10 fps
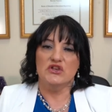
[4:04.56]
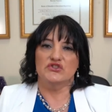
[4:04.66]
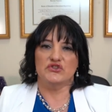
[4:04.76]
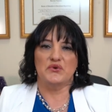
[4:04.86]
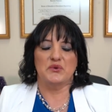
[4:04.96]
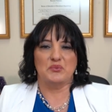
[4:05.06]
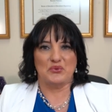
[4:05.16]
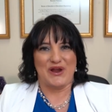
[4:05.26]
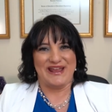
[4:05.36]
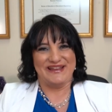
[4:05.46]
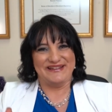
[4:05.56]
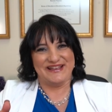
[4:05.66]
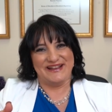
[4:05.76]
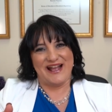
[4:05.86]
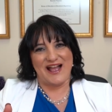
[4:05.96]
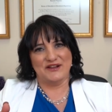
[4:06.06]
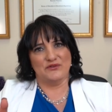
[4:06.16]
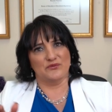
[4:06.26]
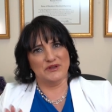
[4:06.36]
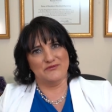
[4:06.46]
So the brain can kind
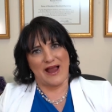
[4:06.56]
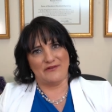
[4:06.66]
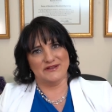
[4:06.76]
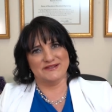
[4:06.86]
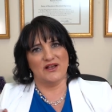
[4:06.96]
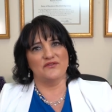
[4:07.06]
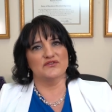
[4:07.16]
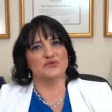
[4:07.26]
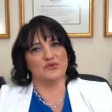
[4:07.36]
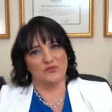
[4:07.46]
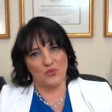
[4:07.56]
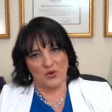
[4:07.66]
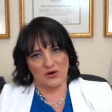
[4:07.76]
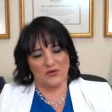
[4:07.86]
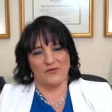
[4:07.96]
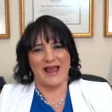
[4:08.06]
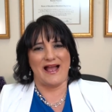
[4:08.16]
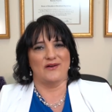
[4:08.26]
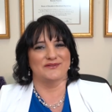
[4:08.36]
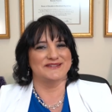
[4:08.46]
of reroute itself and sort of work
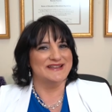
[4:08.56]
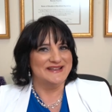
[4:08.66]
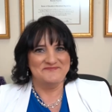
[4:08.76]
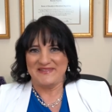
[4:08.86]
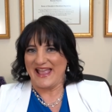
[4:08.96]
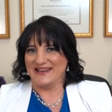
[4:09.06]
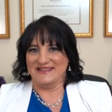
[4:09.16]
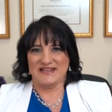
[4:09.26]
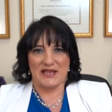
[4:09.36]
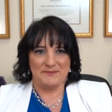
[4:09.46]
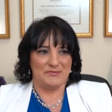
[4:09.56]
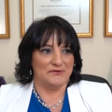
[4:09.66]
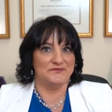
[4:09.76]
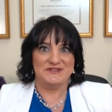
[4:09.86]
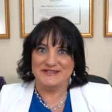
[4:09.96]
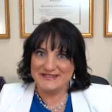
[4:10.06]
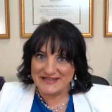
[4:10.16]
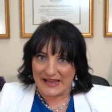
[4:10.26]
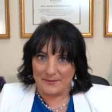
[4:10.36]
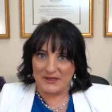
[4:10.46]
around any type of
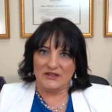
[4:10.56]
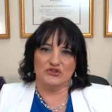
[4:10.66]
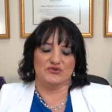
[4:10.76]
damage or